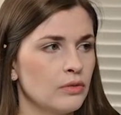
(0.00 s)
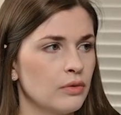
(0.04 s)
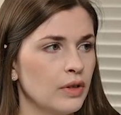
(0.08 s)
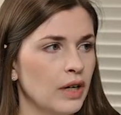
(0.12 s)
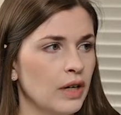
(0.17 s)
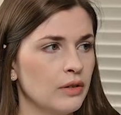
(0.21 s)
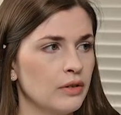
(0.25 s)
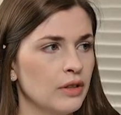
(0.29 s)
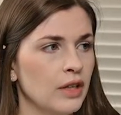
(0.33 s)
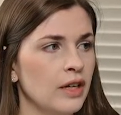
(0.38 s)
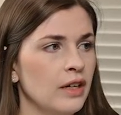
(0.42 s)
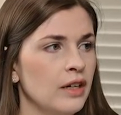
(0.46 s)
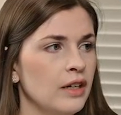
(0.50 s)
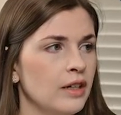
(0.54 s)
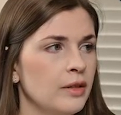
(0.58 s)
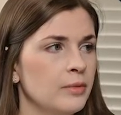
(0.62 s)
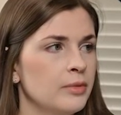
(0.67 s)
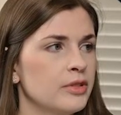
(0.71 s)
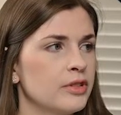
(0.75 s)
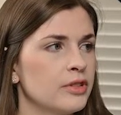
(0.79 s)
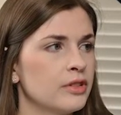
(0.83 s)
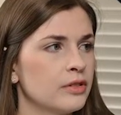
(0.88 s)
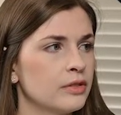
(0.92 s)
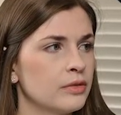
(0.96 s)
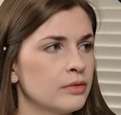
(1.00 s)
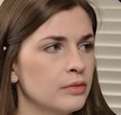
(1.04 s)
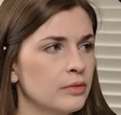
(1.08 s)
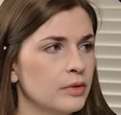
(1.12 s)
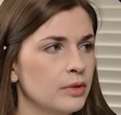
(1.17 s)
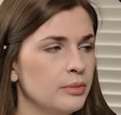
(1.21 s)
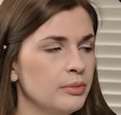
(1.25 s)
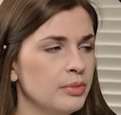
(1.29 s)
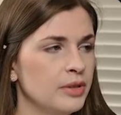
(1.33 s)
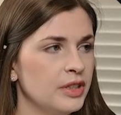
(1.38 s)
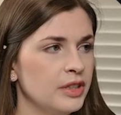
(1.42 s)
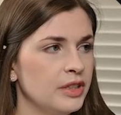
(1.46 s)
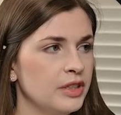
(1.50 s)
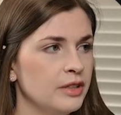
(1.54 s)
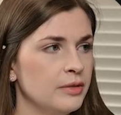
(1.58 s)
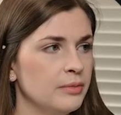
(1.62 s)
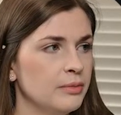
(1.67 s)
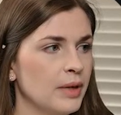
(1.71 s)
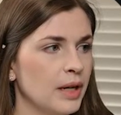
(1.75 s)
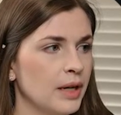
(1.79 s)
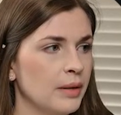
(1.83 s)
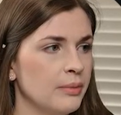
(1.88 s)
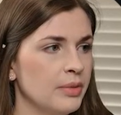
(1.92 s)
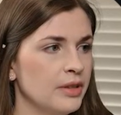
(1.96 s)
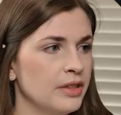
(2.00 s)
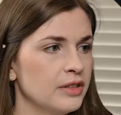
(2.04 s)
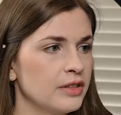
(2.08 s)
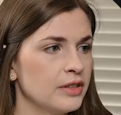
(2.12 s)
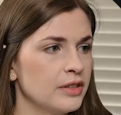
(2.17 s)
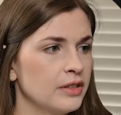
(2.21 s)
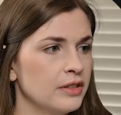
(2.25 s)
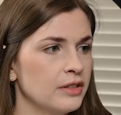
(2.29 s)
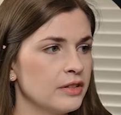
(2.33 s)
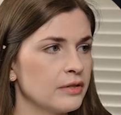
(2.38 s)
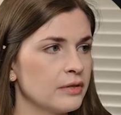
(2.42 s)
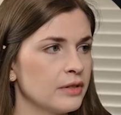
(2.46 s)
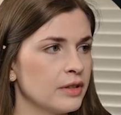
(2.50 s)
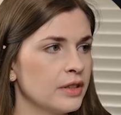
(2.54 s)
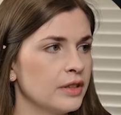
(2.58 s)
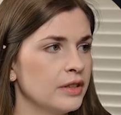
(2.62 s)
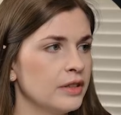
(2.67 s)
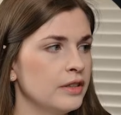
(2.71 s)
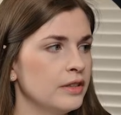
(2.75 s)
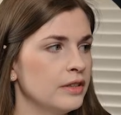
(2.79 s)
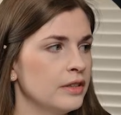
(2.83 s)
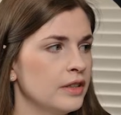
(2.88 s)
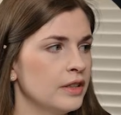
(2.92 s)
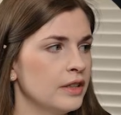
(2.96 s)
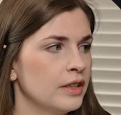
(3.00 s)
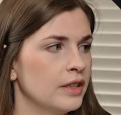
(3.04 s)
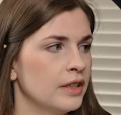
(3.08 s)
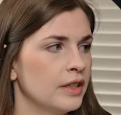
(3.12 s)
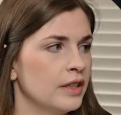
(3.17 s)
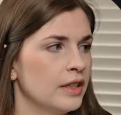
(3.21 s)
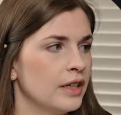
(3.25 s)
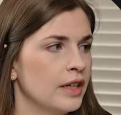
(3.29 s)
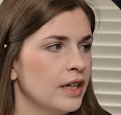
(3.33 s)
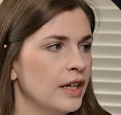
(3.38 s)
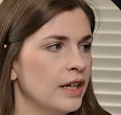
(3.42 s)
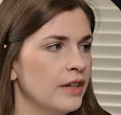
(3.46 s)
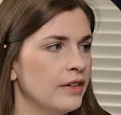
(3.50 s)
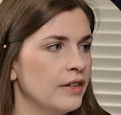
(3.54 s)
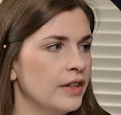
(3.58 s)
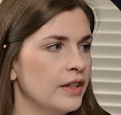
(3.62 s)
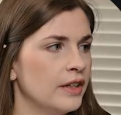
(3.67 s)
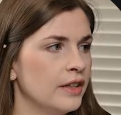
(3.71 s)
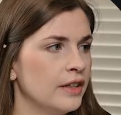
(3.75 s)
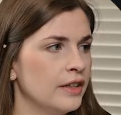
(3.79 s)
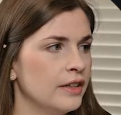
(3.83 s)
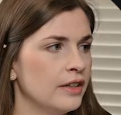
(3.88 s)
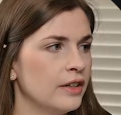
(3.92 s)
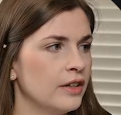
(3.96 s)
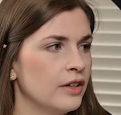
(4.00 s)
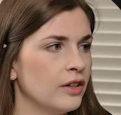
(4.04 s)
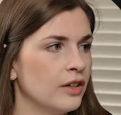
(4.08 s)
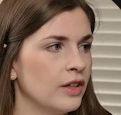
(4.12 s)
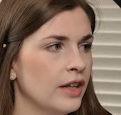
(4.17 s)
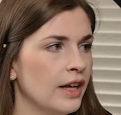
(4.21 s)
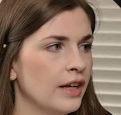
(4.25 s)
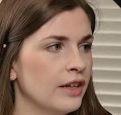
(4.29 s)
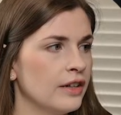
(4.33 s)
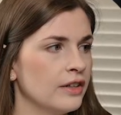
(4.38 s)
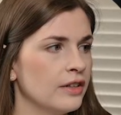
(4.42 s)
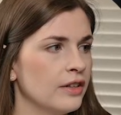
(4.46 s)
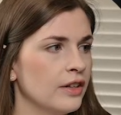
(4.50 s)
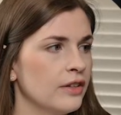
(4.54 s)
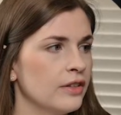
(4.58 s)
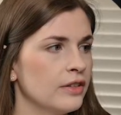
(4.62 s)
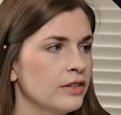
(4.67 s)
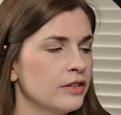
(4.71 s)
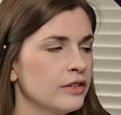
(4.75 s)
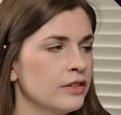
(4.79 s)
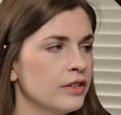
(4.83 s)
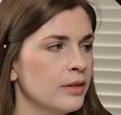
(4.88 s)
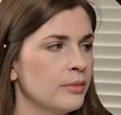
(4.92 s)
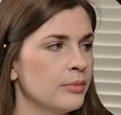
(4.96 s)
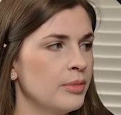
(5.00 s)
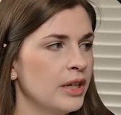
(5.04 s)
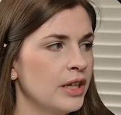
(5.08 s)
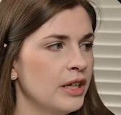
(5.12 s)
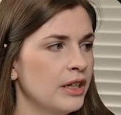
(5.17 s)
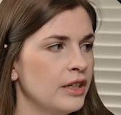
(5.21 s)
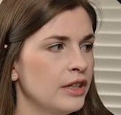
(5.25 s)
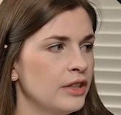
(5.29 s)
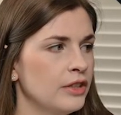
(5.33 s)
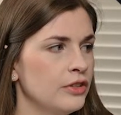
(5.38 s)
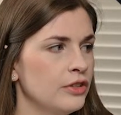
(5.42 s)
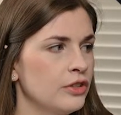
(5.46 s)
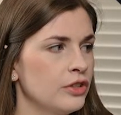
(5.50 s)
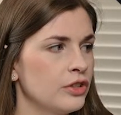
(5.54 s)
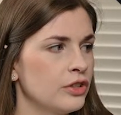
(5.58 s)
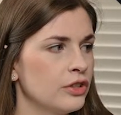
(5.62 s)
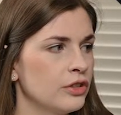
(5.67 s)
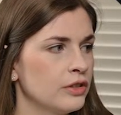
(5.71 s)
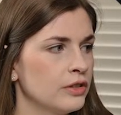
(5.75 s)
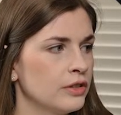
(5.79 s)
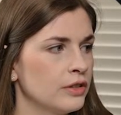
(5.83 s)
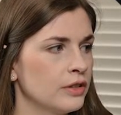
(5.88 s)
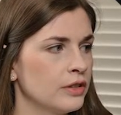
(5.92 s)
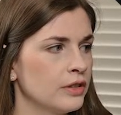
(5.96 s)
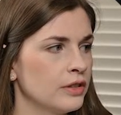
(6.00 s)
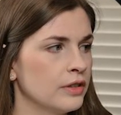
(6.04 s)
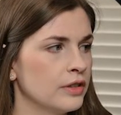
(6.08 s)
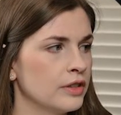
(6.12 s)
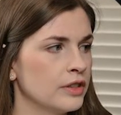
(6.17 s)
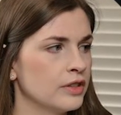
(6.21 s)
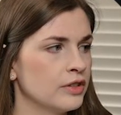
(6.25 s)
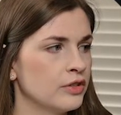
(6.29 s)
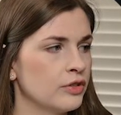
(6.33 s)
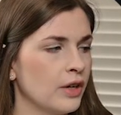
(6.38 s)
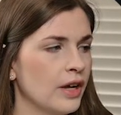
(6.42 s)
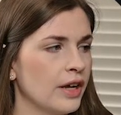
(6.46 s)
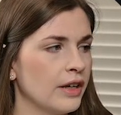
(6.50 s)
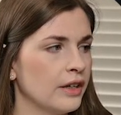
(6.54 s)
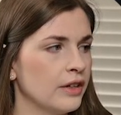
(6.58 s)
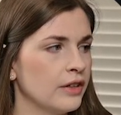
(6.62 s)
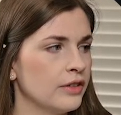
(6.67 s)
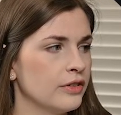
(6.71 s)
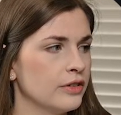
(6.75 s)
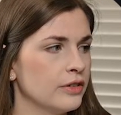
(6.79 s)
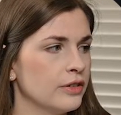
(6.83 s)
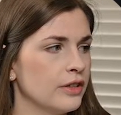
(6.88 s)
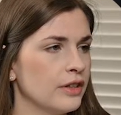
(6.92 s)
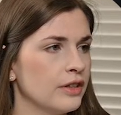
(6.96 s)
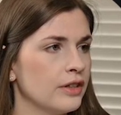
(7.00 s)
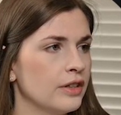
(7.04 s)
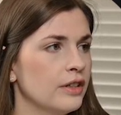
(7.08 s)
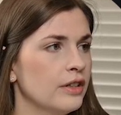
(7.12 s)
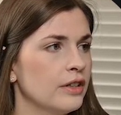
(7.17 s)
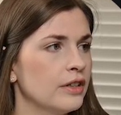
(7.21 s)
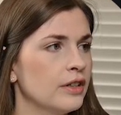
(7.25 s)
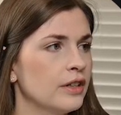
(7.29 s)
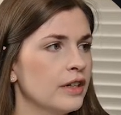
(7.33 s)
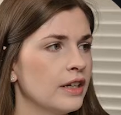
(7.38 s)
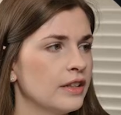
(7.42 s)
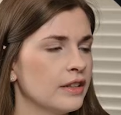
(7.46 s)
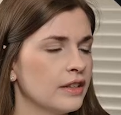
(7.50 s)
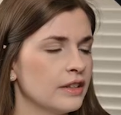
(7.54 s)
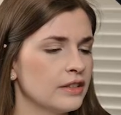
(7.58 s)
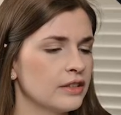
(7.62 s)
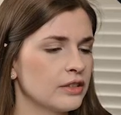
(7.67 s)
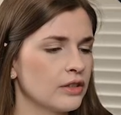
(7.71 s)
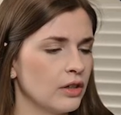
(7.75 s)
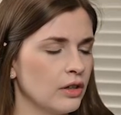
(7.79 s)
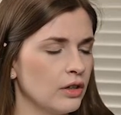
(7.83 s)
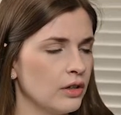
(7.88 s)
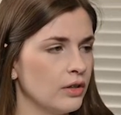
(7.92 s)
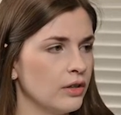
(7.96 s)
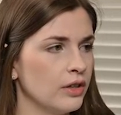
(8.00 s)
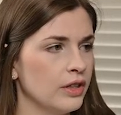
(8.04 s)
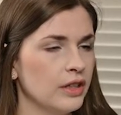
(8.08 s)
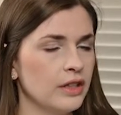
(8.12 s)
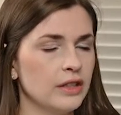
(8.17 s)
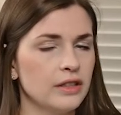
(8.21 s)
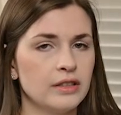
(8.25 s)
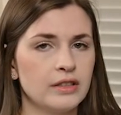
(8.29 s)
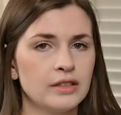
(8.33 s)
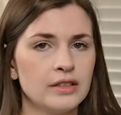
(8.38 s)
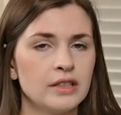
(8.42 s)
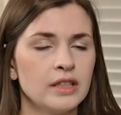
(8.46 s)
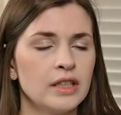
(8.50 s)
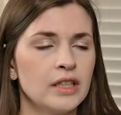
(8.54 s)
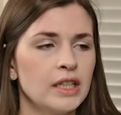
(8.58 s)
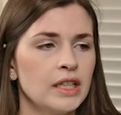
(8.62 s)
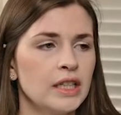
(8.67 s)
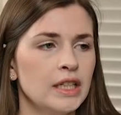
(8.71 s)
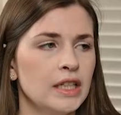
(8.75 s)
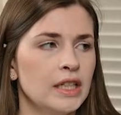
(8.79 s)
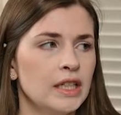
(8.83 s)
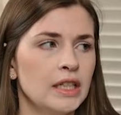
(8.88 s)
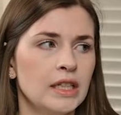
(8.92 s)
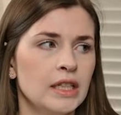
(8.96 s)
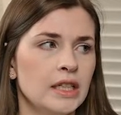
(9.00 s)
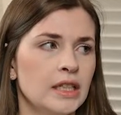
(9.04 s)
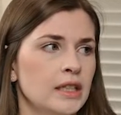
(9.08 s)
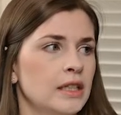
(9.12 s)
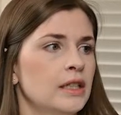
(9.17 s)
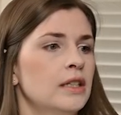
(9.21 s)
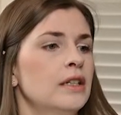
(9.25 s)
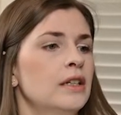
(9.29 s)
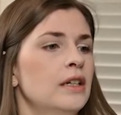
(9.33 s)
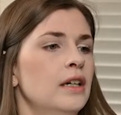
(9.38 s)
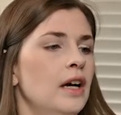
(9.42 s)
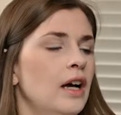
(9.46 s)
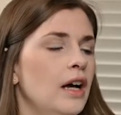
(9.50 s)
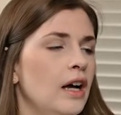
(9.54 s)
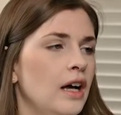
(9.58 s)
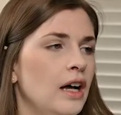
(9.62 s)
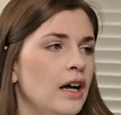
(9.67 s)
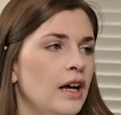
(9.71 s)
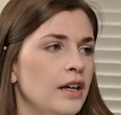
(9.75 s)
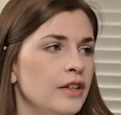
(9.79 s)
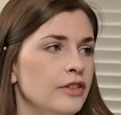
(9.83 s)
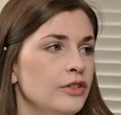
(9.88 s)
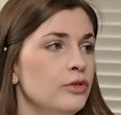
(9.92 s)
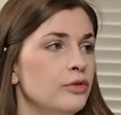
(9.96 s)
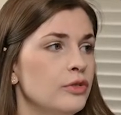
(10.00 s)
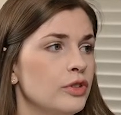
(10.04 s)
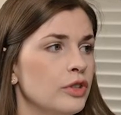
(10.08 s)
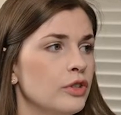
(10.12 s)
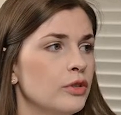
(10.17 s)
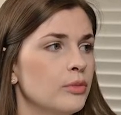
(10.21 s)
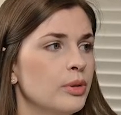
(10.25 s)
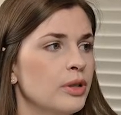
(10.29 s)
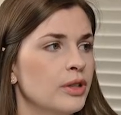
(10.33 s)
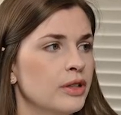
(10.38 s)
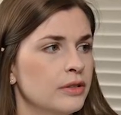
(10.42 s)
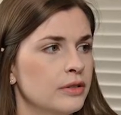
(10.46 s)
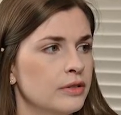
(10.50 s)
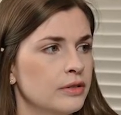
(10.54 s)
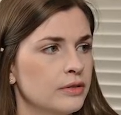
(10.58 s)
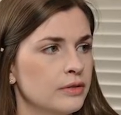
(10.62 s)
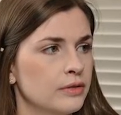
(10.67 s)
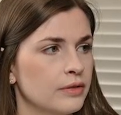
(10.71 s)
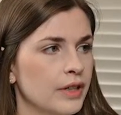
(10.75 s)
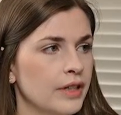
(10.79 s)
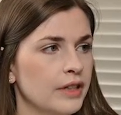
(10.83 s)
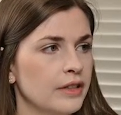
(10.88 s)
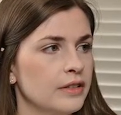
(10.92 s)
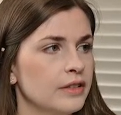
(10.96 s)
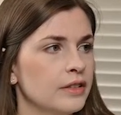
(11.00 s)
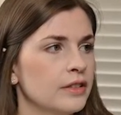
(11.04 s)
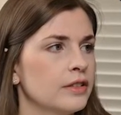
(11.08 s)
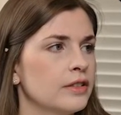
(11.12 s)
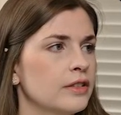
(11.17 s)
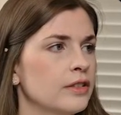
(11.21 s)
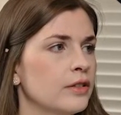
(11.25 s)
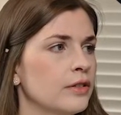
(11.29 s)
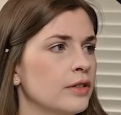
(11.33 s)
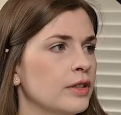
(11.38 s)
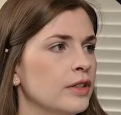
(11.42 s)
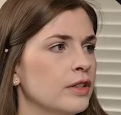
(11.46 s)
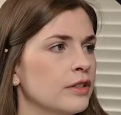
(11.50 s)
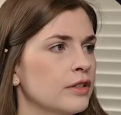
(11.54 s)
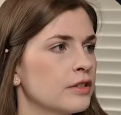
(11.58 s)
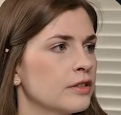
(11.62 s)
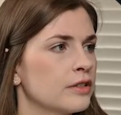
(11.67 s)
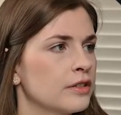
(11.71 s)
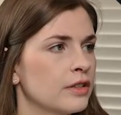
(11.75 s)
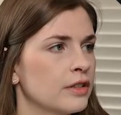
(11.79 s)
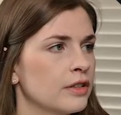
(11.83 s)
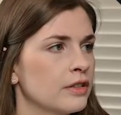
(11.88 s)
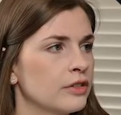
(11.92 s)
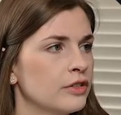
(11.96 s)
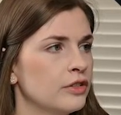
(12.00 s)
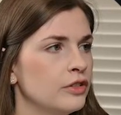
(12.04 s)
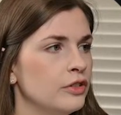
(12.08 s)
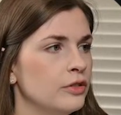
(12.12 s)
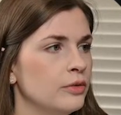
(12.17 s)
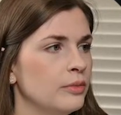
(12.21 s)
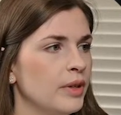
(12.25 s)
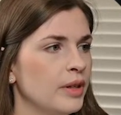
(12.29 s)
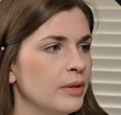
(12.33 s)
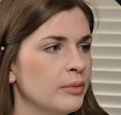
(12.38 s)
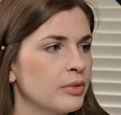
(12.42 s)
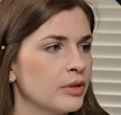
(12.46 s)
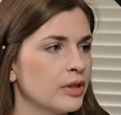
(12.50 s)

Rowe Labs would be my business, right? And then I'll add another subpage. Let's drag it underneath here and let's call this uh, YouTube, right? So here's two main